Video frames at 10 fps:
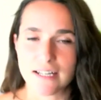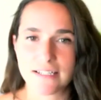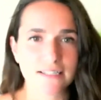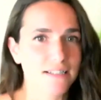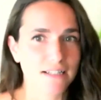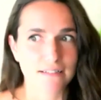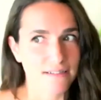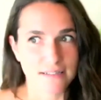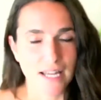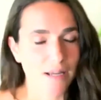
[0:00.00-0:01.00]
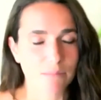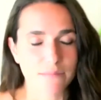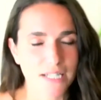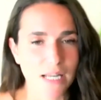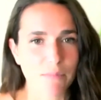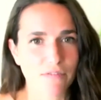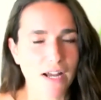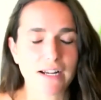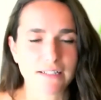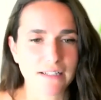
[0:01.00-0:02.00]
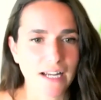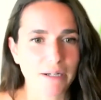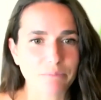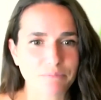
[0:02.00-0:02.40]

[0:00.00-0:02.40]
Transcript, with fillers: S- same same effect, yeah.